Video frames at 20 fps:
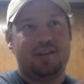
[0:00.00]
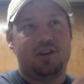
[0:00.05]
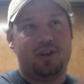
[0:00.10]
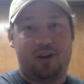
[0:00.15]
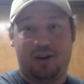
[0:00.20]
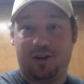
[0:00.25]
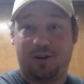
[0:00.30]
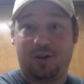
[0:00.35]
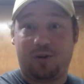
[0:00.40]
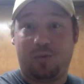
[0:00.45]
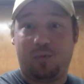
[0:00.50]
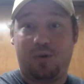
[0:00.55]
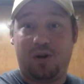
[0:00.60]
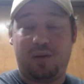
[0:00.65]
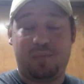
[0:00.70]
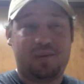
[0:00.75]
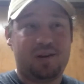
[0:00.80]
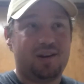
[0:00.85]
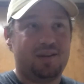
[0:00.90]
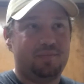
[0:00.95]
You're gonna hurt
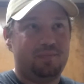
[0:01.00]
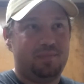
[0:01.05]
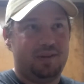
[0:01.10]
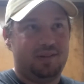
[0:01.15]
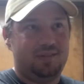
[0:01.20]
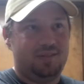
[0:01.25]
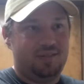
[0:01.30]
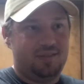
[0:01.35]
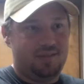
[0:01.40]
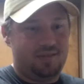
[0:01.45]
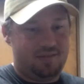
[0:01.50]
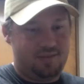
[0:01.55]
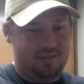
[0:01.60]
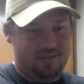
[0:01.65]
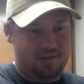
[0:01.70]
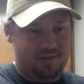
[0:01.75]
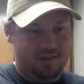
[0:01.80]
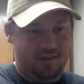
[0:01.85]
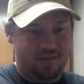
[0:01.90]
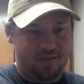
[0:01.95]
Walmart, but
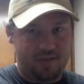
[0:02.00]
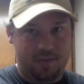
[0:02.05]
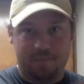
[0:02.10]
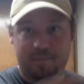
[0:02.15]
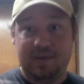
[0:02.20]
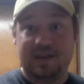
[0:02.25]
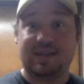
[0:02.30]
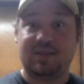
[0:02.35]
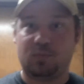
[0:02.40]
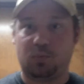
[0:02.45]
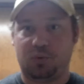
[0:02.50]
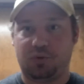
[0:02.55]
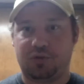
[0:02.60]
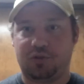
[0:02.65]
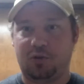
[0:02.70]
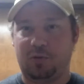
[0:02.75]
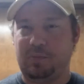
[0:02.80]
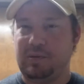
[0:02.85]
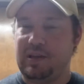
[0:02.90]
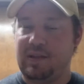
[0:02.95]
the beast will
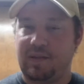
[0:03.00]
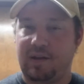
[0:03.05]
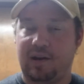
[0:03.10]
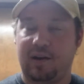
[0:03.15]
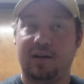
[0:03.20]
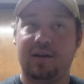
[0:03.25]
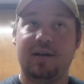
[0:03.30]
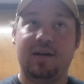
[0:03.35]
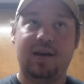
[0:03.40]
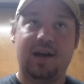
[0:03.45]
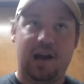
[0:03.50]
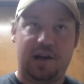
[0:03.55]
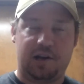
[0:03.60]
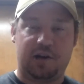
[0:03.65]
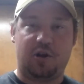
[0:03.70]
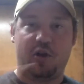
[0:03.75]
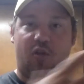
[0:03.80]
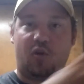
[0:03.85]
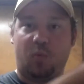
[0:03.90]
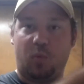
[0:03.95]
still be there,
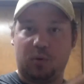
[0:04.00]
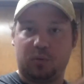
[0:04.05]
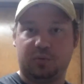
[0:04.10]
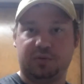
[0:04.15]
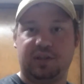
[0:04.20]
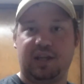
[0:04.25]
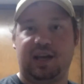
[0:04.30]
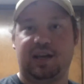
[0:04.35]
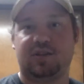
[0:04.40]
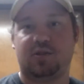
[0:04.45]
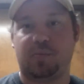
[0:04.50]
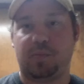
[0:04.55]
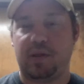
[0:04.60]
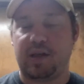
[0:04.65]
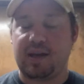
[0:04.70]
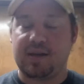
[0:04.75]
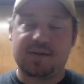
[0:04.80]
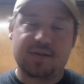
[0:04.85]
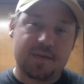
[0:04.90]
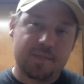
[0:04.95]
and another one will take its
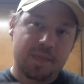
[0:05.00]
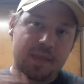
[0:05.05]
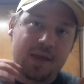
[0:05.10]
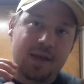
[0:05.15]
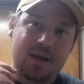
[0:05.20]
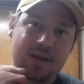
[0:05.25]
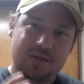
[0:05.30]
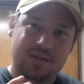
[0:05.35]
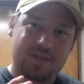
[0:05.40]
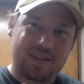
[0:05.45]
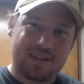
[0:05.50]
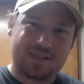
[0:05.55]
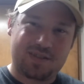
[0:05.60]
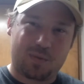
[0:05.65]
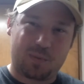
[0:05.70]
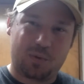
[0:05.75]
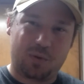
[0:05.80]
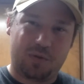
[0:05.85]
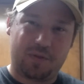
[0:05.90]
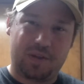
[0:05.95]
place. So that's
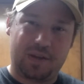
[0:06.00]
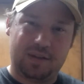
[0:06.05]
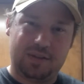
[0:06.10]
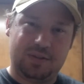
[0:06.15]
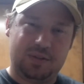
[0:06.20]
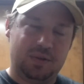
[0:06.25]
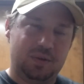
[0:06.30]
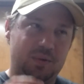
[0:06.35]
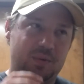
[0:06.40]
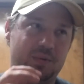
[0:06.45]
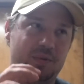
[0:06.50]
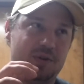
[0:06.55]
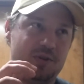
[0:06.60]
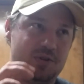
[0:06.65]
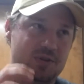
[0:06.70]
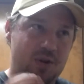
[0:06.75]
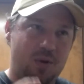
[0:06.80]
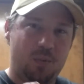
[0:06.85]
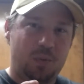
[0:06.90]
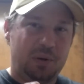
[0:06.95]
the real thing, too.
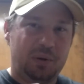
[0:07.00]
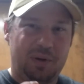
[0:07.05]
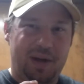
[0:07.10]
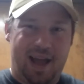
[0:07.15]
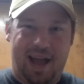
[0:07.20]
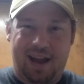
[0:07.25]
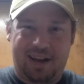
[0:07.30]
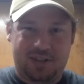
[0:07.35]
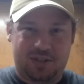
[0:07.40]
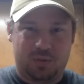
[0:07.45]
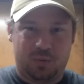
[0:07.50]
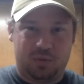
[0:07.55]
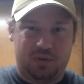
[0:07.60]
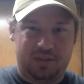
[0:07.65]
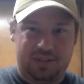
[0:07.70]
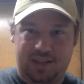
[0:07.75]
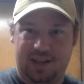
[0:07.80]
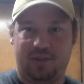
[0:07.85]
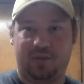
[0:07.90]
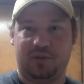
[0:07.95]
There's no real actual
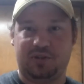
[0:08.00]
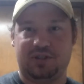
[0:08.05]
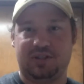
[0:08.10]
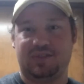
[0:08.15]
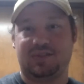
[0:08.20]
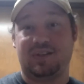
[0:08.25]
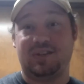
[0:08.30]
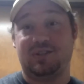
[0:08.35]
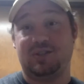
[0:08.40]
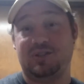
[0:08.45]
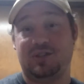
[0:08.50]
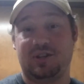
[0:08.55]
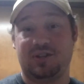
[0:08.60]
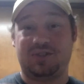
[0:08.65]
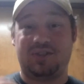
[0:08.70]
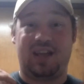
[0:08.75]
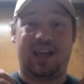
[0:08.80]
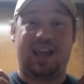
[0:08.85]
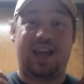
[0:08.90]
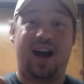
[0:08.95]
intelligence. It's
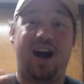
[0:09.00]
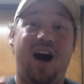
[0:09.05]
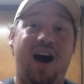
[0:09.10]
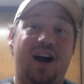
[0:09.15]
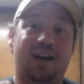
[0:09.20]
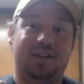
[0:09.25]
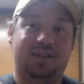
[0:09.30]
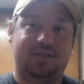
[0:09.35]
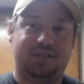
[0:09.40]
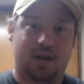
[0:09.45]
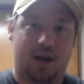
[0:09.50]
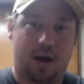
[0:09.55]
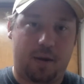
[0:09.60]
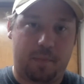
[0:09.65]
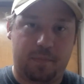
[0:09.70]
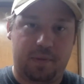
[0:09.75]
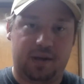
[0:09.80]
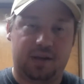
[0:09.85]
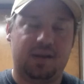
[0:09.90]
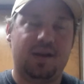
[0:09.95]
just a hot
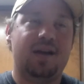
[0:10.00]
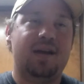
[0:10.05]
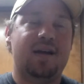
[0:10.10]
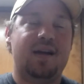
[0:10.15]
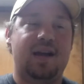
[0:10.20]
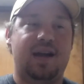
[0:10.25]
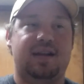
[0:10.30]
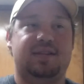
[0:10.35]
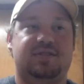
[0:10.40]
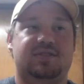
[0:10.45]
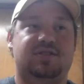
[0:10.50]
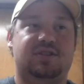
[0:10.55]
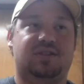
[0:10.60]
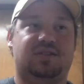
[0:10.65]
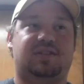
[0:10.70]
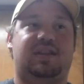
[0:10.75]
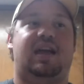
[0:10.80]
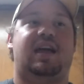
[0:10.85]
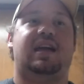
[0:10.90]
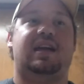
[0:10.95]
topic. It's
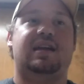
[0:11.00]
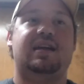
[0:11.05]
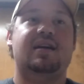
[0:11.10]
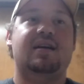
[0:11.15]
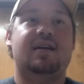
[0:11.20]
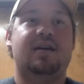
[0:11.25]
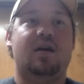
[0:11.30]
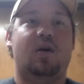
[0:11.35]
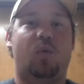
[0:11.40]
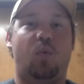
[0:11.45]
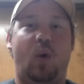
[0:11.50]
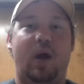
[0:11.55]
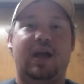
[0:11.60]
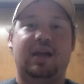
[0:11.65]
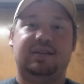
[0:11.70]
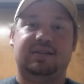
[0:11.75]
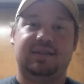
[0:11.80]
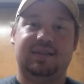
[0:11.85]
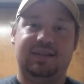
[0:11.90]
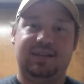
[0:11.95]
just a
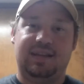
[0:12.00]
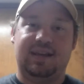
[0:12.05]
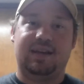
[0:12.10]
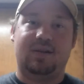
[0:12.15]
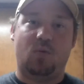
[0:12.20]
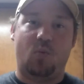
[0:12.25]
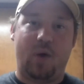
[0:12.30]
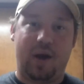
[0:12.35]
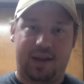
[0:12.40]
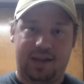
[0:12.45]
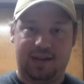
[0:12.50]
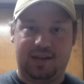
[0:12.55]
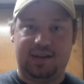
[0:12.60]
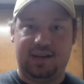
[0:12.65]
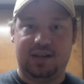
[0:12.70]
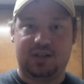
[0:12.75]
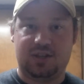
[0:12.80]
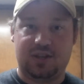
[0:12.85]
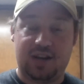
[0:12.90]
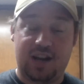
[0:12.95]
way to get
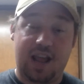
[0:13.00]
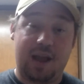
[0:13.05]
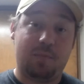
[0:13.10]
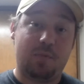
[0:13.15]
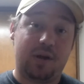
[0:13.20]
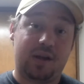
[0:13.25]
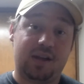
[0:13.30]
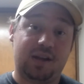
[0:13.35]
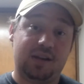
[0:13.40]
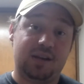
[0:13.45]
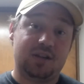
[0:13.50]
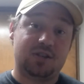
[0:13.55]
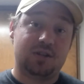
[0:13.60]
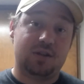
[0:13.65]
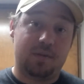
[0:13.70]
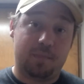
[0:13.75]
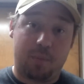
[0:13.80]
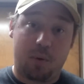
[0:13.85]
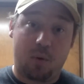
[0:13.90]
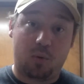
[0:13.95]
recognition, name
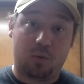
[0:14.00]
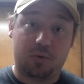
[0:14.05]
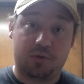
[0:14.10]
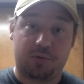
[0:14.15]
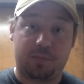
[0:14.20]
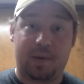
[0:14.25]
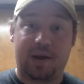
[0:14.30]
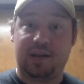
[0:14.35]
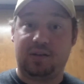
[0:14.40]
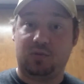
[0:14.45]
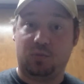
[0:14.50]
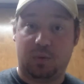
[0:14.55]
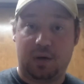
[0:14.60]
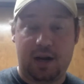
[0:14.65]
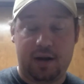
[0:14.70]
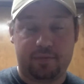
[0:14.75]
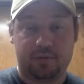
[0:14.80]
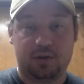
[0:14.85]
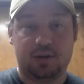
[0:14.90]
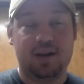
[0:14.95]
recognition, poll spikes,
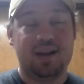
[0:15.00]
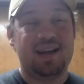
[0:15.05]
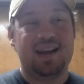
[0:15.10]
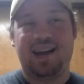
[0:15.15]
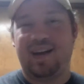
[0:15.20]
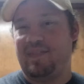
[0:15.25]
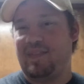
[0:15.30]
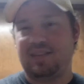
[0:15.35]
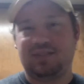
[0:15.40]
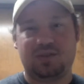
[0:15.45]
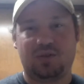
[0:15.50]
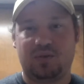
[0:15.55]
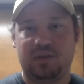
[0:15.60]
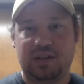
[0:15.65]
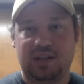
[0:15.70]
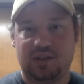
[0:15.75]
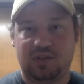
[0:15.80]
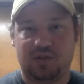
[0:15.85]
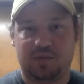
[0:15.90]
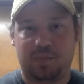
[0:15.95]
whatever. And that's
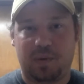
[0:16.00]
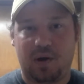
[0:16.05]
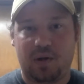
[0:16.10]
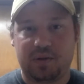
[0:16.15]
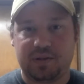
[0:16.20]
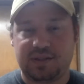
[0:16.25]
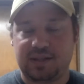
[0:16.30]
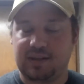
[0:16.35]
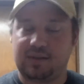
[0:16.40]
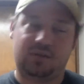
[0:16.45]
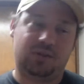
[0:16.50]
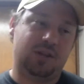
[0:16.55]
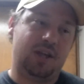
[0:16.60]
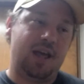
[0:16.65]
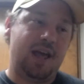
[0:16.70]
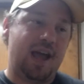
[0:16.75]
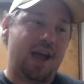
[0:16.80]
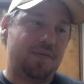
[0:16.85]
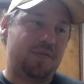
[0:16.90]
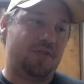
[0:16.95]
all it is politics.
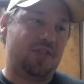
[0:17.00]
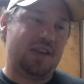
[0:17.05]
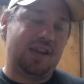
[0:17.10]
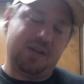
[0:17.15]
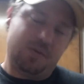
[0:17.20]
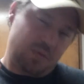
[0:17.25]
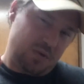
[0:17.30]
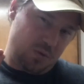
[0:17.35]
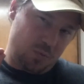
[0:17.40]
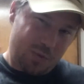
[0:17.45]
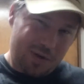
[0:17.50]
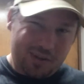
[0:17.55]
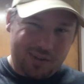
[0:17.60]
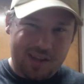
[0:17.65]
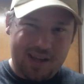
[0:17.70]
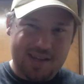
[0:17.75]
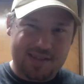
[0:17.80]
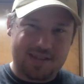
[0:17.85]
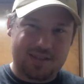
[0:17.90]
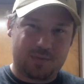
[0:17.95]
And the thing is, when you
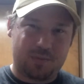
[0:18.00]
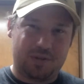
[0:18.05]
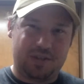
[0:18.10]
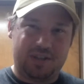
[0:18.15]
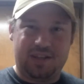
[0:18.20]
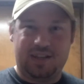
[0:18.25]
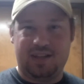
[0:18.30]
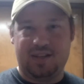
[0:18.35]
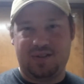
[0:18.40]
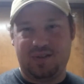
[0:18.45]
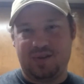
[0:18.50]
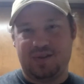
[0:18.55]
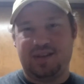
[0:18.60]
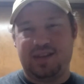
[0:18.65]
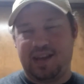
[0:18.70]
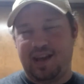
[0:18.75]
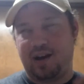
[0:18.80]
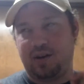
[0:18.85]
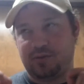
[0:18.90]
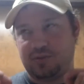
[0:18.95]
realize that's what it is, you
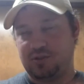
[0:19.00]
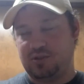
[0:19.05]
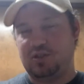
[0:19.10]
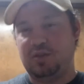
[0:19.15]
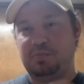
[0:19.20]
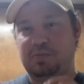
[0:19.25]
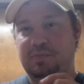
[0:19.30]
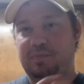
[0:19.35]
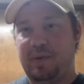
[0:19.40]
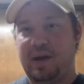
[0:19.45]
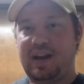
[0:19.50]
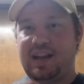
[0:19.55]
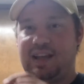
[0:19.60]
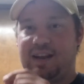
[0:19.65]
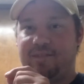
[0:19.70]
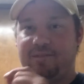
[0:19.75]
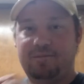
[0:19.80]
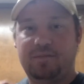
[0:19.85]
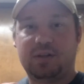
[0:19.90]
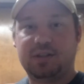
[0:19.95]
see how stupid, petty,
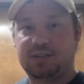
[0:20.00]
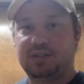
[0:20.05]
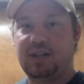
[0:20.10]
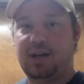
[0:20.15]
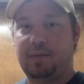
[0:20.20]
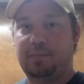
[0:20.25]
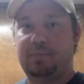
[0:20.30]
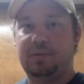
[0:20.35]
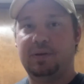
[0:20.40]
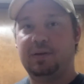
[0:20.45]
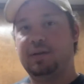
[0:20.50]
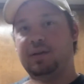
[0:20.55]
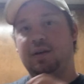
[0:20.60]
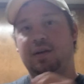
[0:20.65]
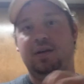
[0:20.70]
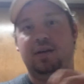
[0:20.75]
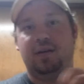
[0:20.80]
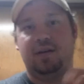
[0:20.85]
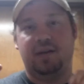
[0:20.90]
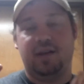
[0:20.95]
and fucked up
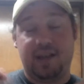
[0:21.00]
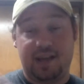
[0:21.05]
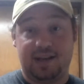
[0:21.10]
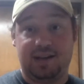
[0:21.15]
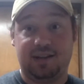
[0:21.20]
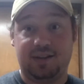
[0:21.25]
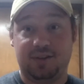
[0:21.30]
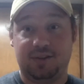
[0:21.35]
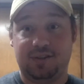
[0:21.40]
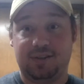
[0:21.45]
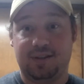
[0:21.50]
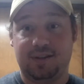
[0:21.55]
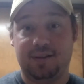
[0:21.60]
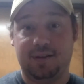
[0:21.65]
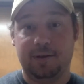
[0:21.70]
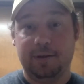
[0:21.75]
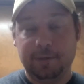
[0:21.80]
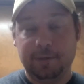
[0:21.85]
it is.